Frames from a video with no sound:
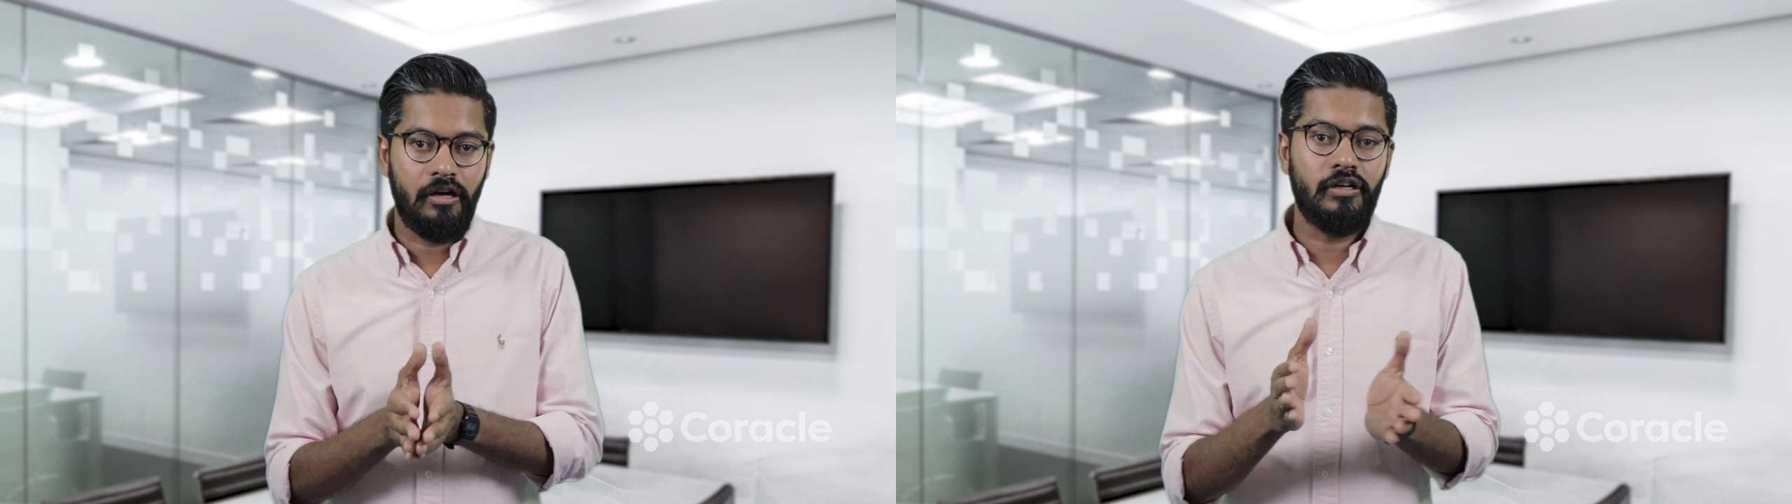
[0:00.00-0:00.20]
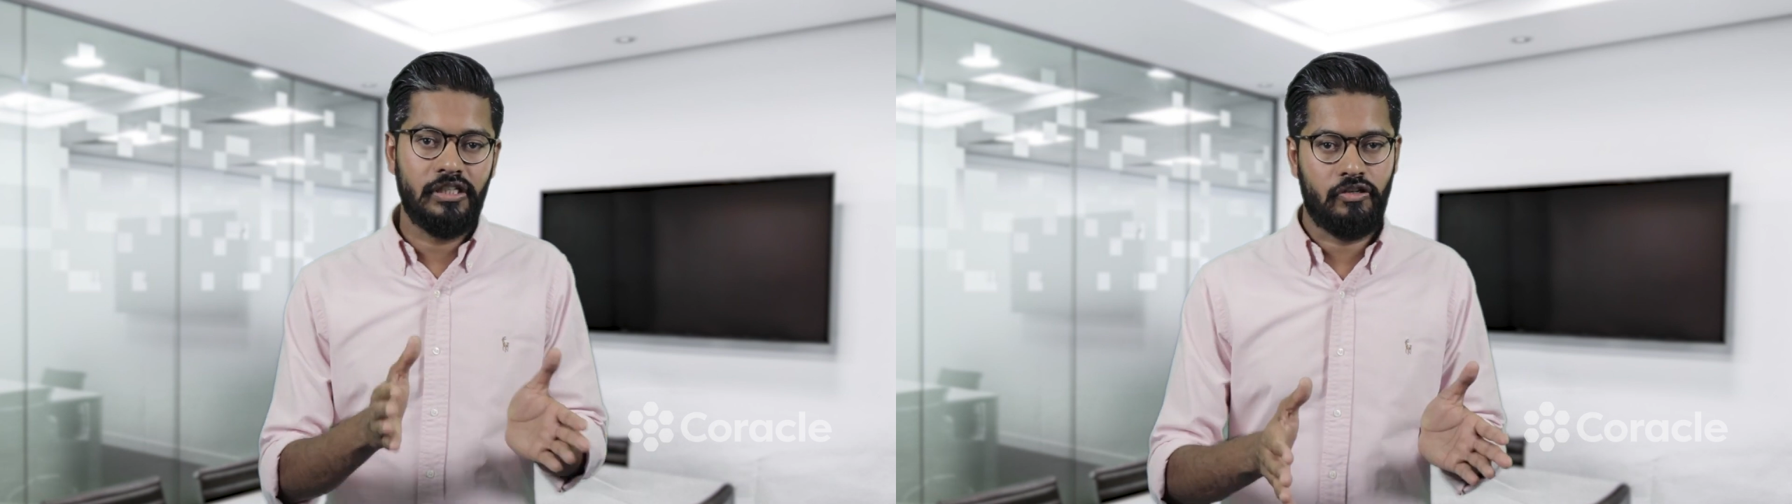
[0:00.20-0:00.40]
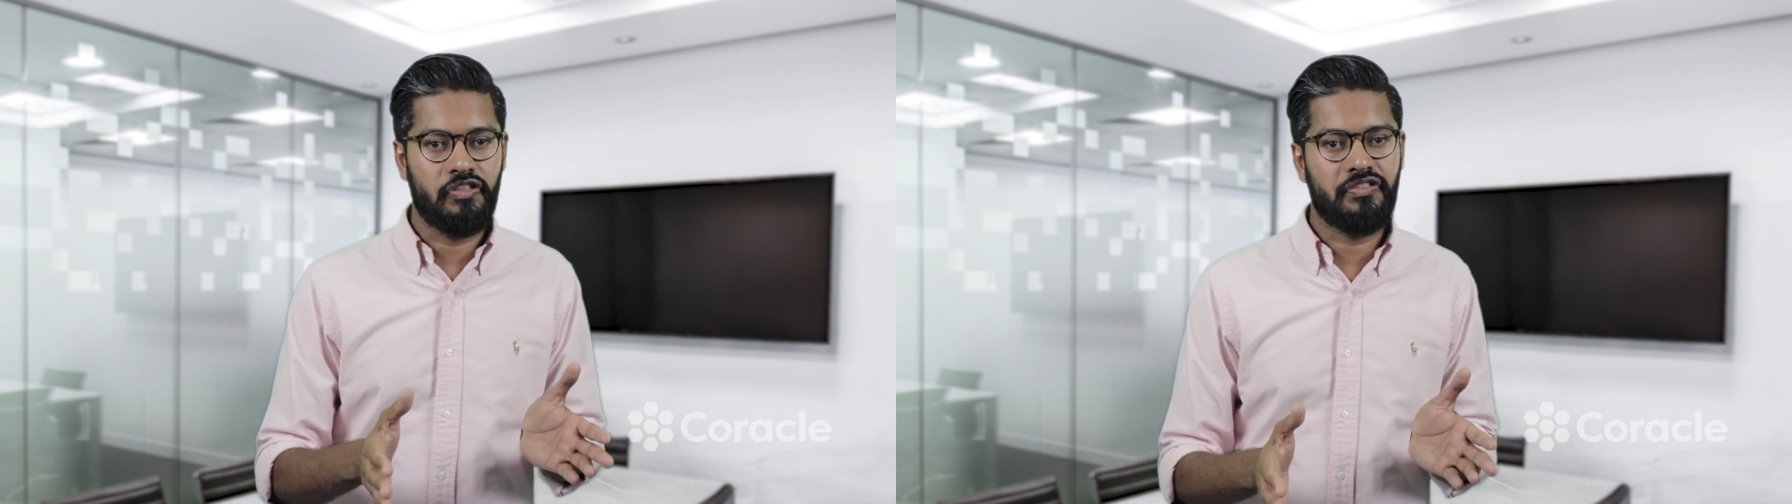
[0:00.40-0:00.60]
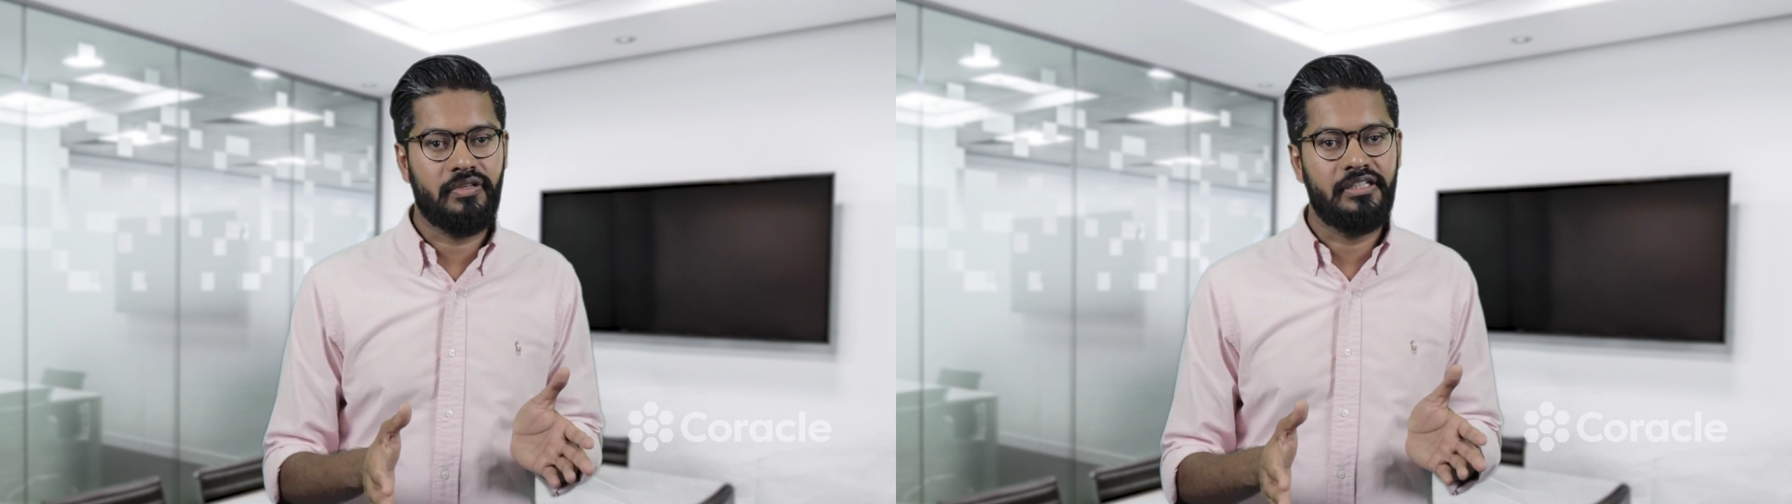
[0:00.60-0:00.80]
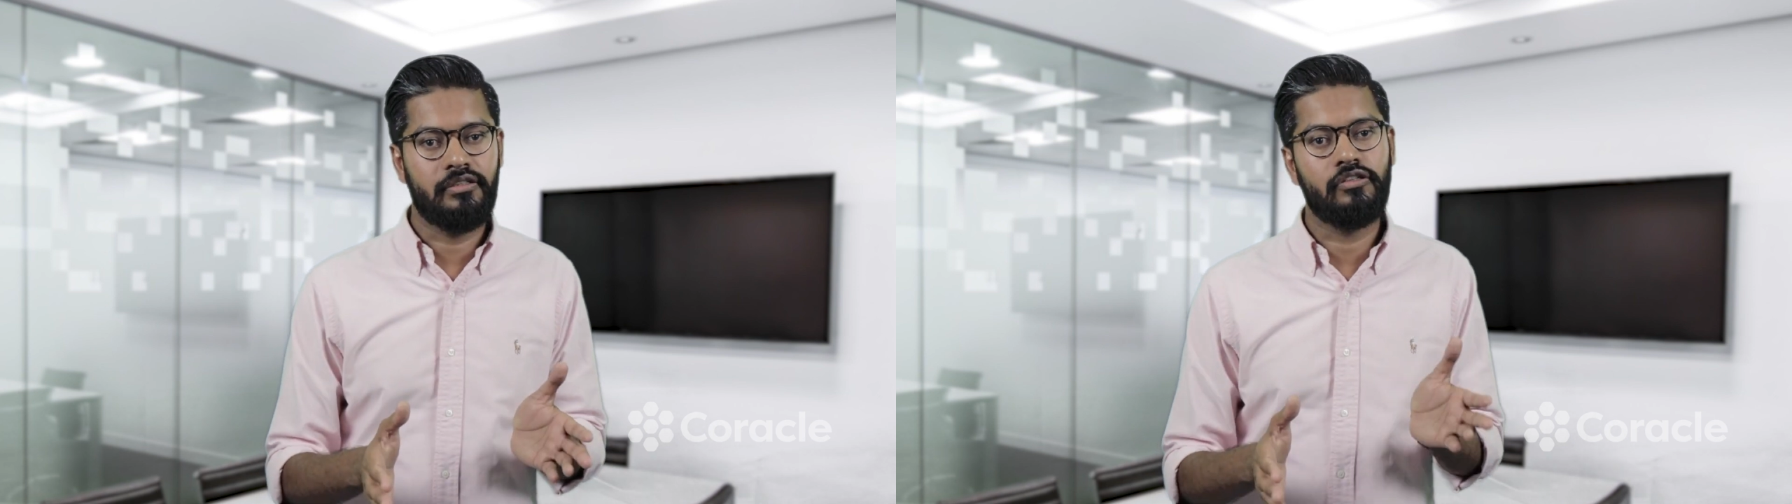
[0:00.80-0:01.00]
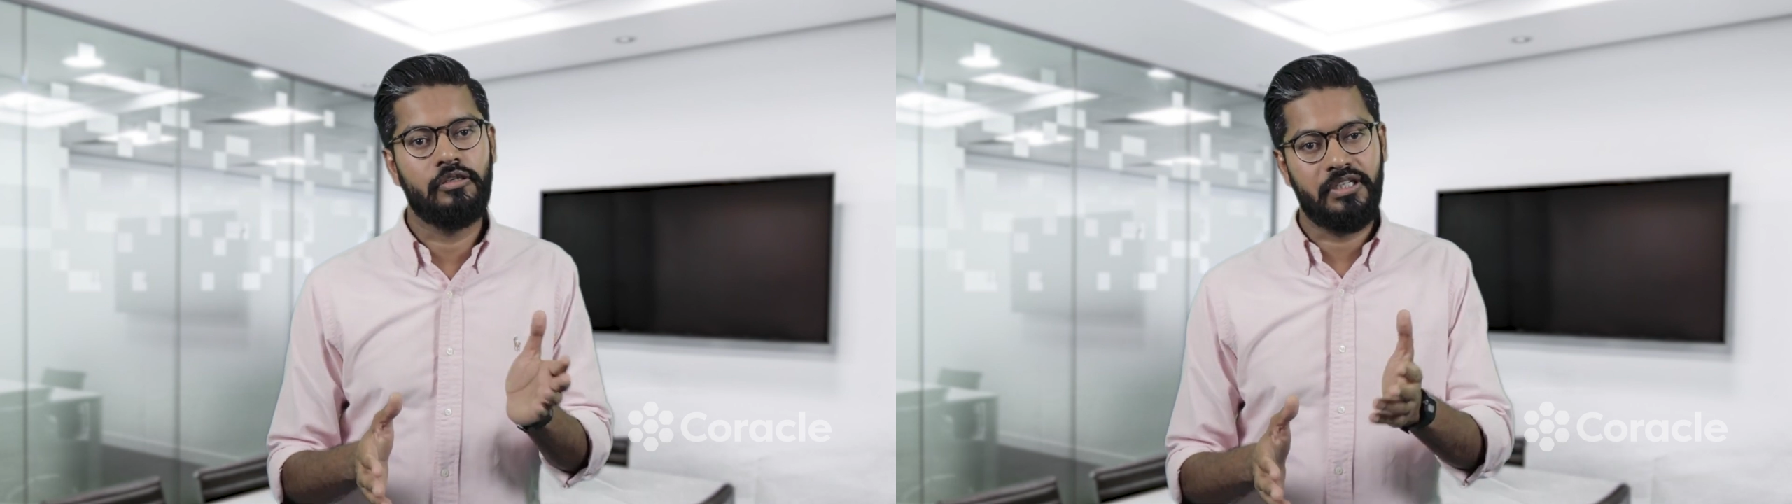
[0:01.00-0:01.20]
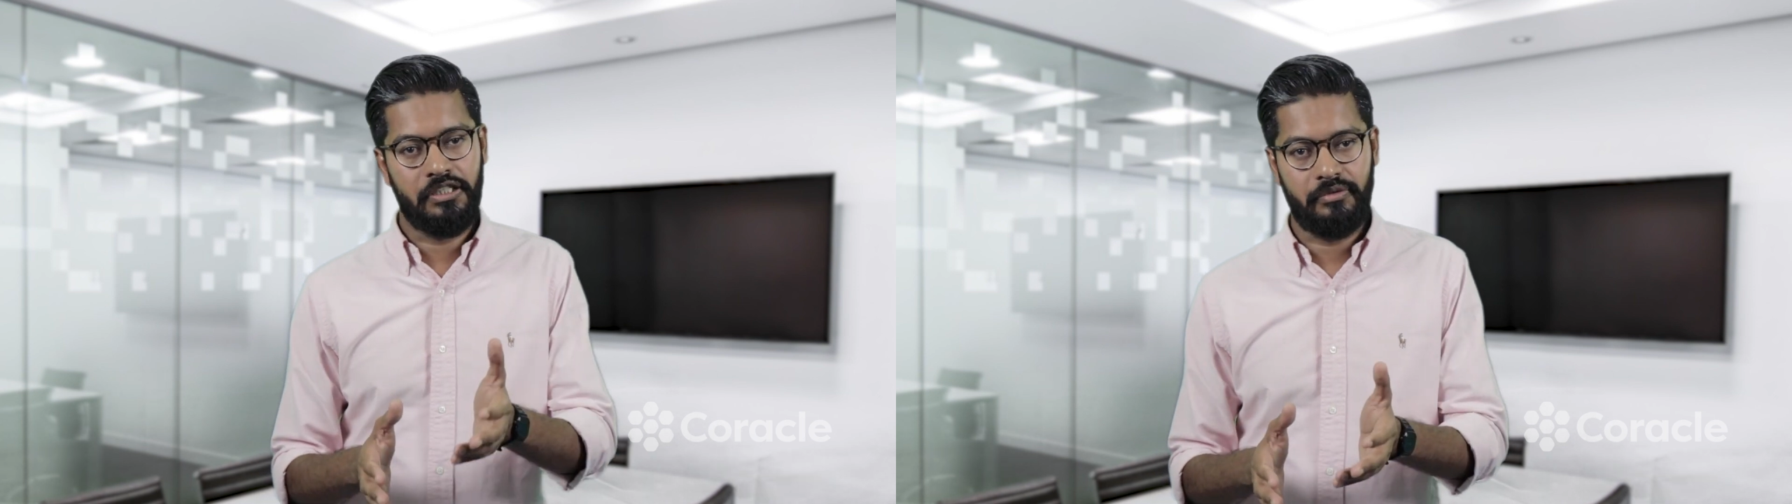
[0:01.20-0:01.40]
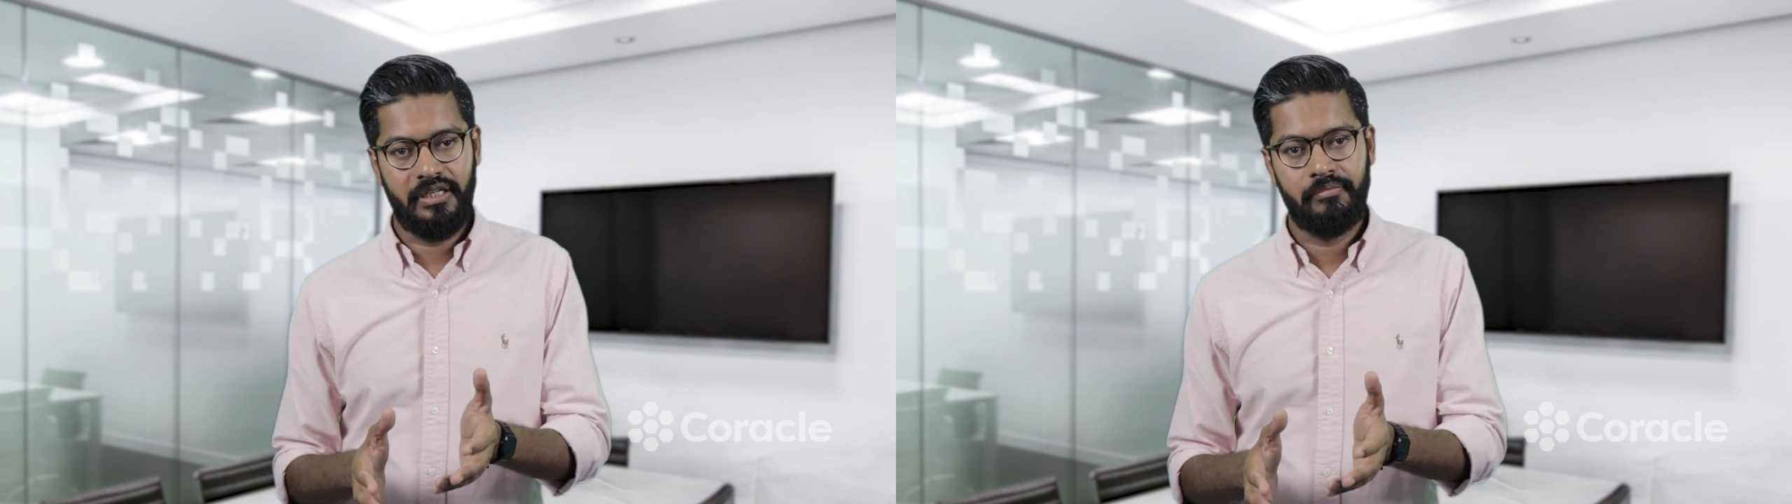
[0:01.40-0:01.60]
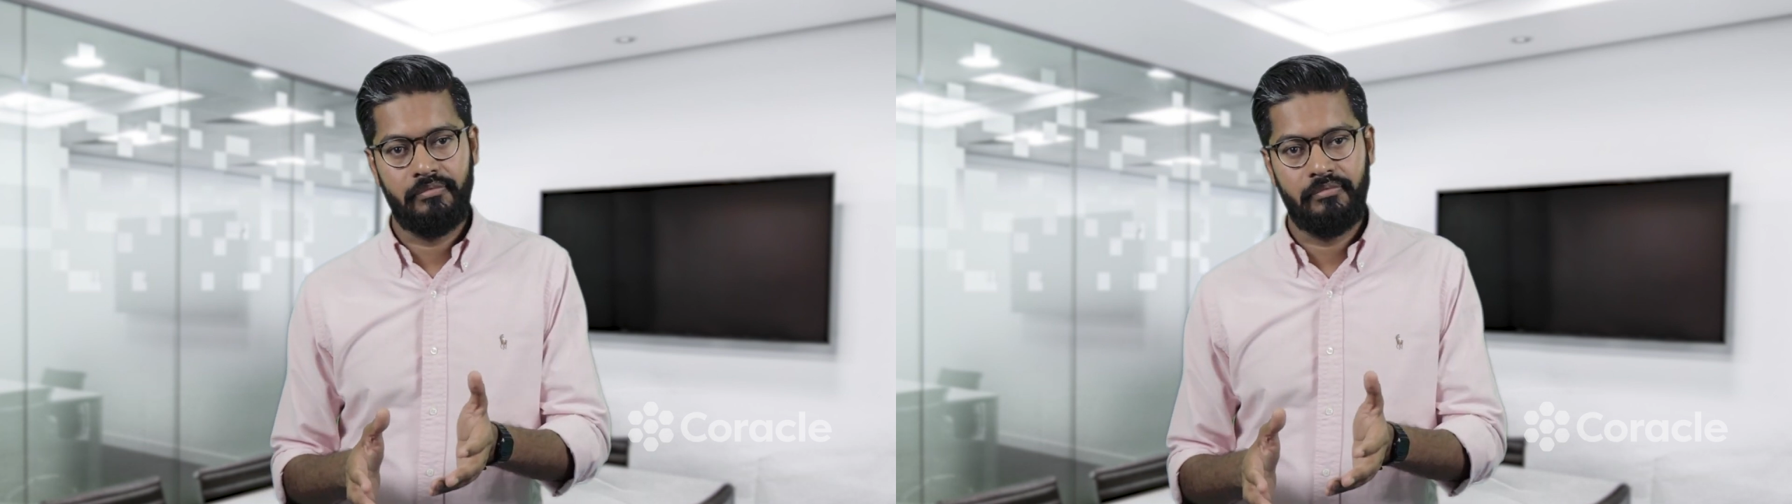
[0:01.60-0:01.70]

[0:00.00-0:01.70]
or the consulate in the home country,